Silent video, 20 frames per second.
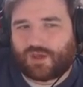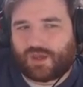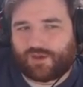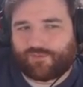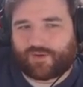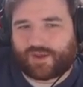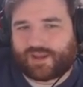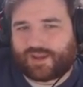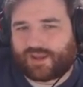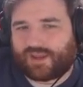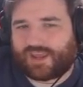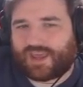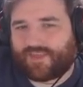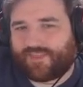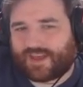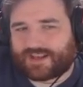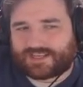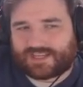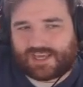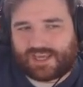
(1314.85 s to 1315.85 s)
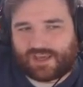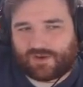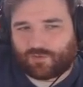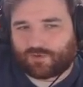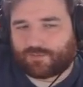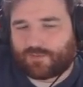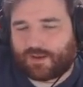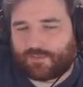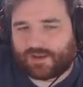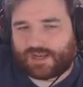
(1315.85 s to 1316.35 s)
if I can get that to hit
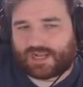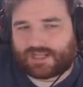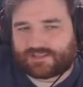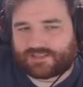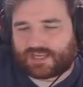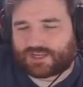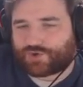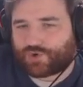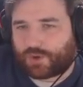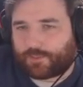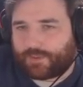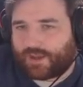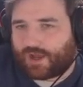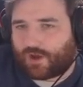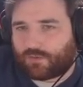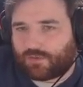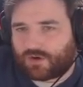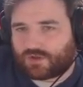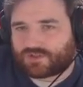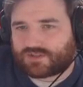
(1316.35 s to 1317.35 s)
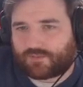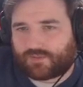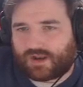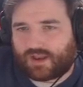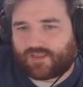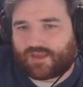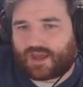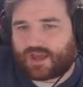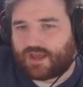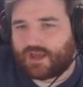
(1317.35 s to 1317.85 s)
with maybe an Ancestral Empowerment or something
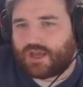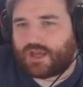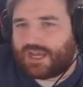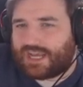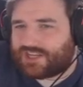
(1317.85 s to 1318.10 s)
like that,